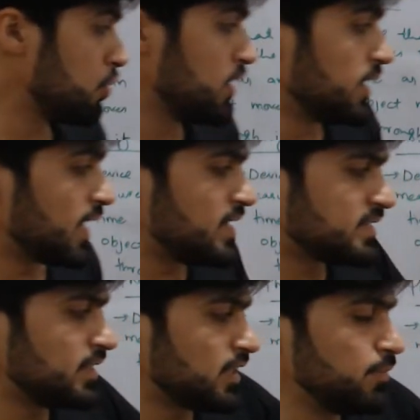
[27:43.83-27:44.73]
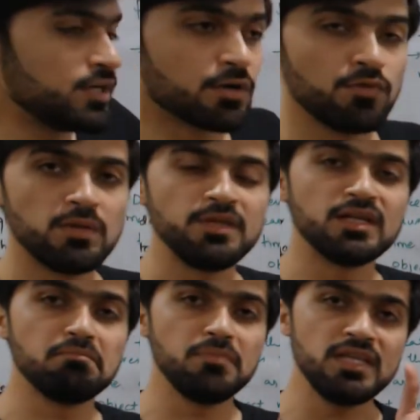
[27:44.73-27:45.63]
10 centimeter will be the
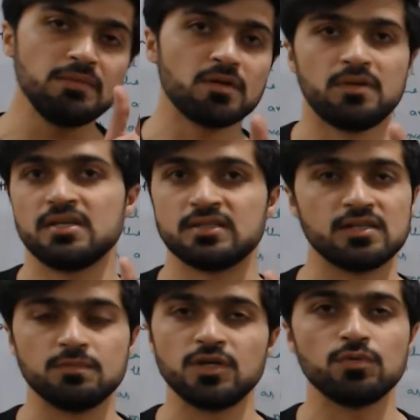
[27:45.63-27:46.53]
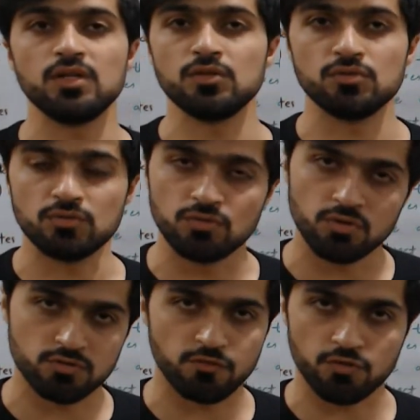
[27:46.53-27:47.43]
minimum distance between
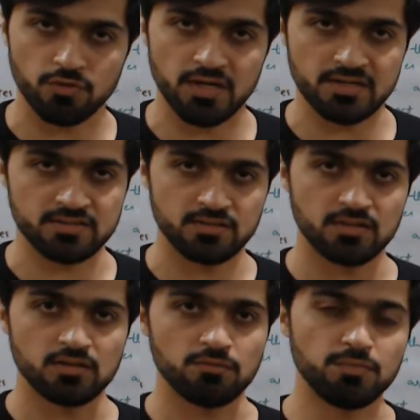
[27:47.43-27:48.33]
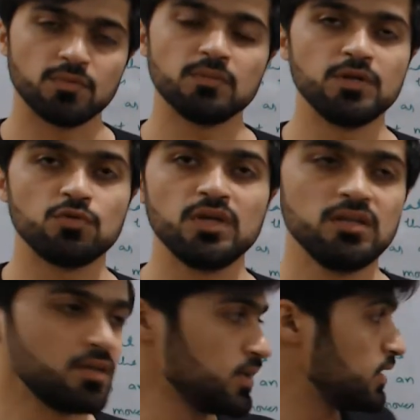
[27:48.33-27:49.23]
those photo gates, between
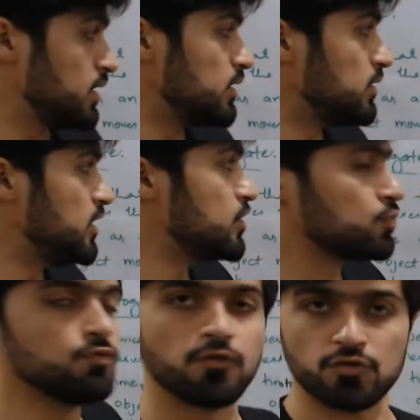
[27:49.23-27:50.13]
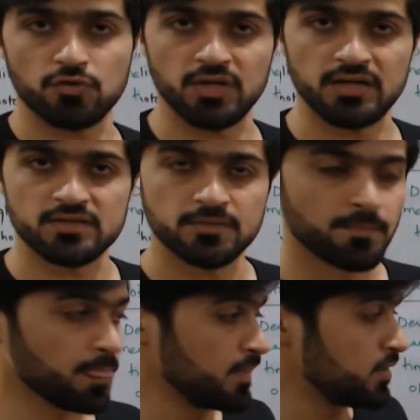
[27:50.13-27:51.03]
these two photo gates.
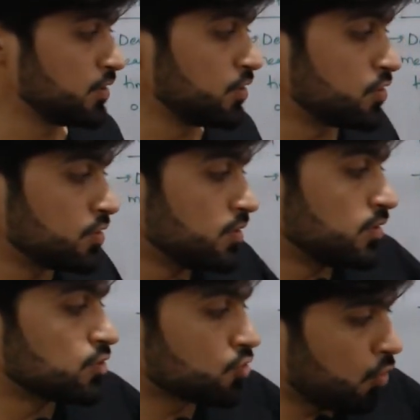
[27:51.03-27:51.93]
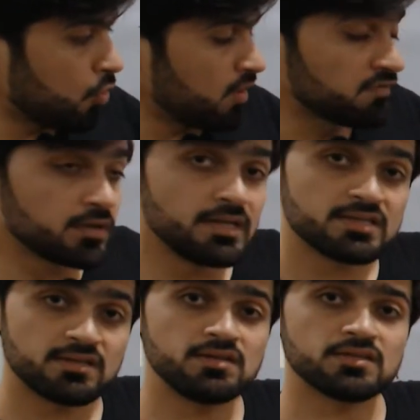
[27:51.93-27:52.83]
So if the
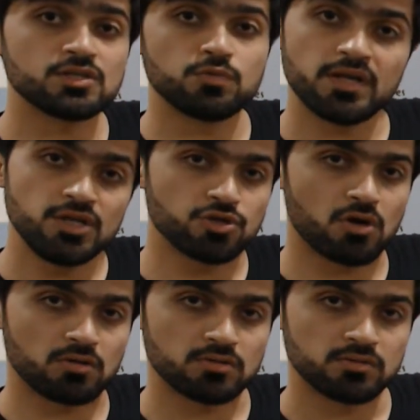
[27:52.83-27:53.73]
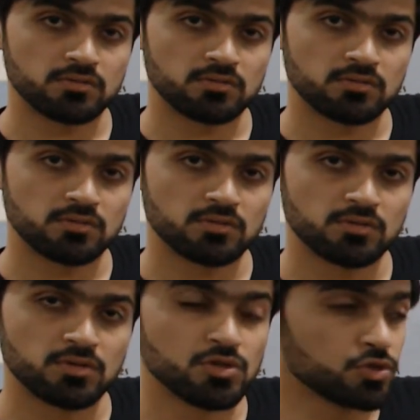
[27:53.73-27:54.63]
distance is very short,
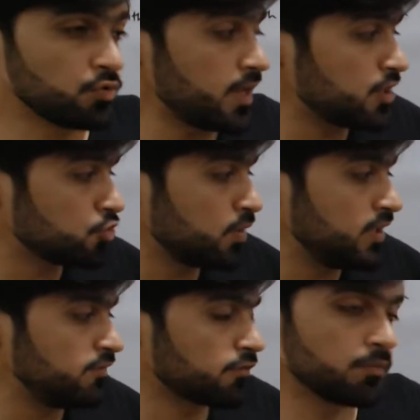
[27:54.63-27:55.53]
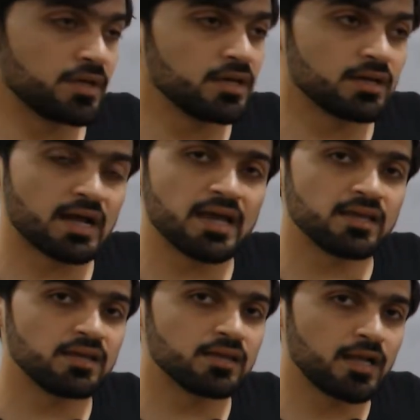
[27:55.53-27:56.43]
so actually from here I
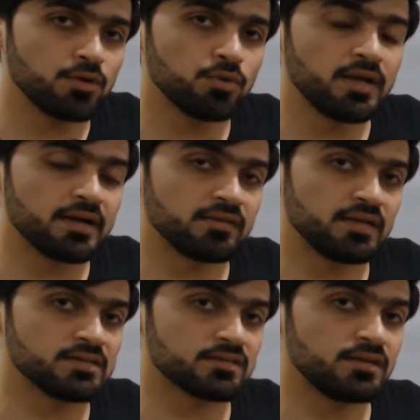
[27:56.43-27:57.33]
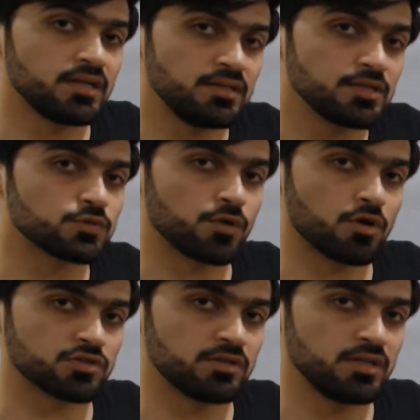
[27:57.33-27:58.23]
can calculate the instantaneous
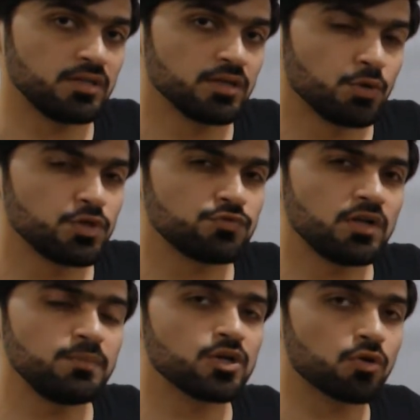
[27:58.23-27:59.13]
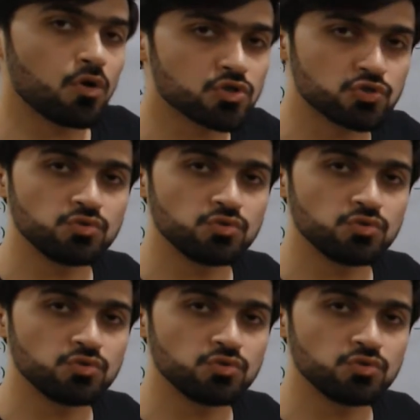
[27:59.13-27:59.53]
velocity, which will be close to the